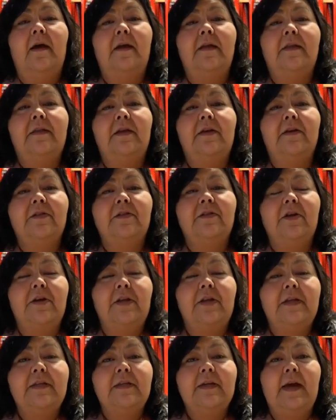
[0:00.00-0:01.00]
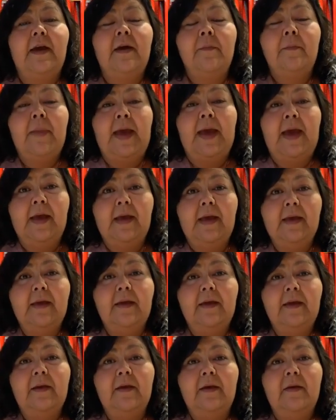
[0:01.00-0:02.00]
They're starting to come back,
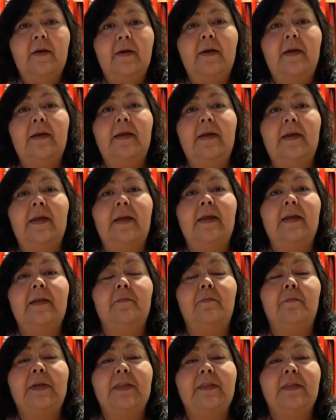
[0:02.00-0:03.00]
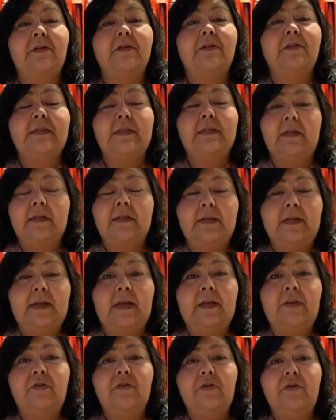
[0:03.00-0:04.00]
but they're still
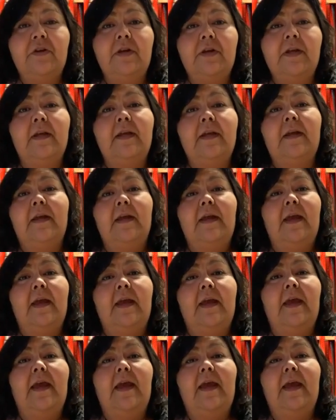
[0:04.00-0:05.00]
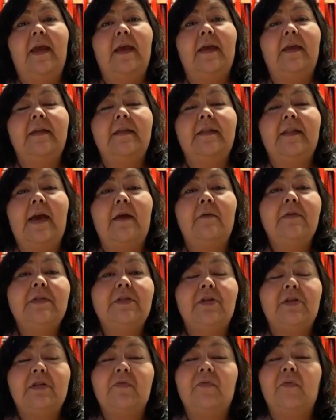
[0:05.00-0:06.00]
endangered. And that was
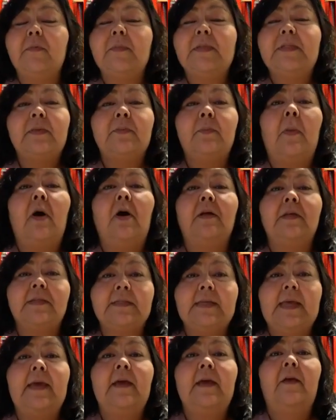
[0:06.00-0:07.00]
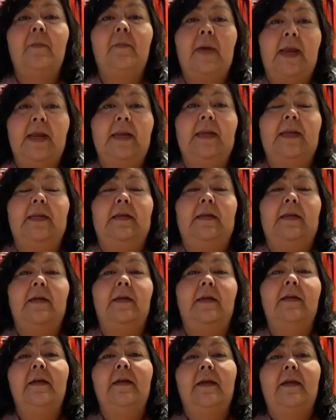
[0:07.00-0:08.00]
just from small scale mining.
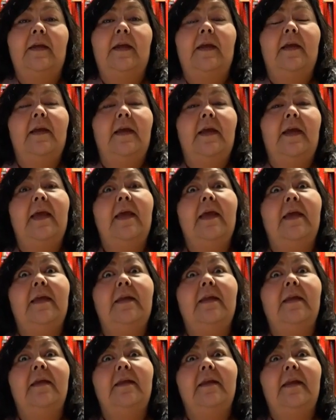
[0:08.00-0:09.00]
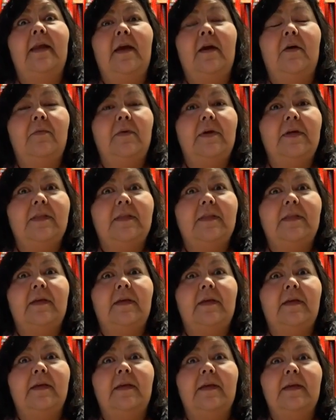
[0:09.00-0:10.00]
And now with
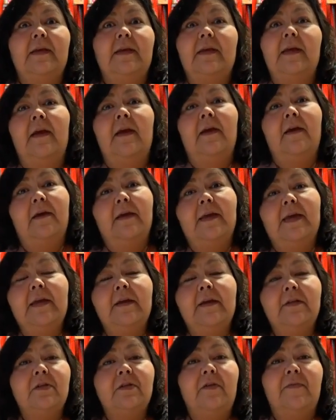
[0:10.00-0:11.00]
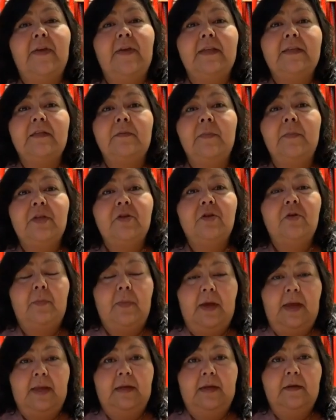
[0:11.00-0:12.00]
the Kara Sulfate's Mitchell
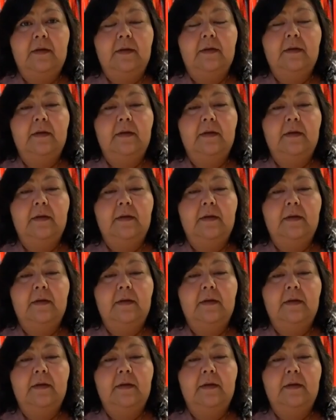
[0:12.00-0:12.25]
mine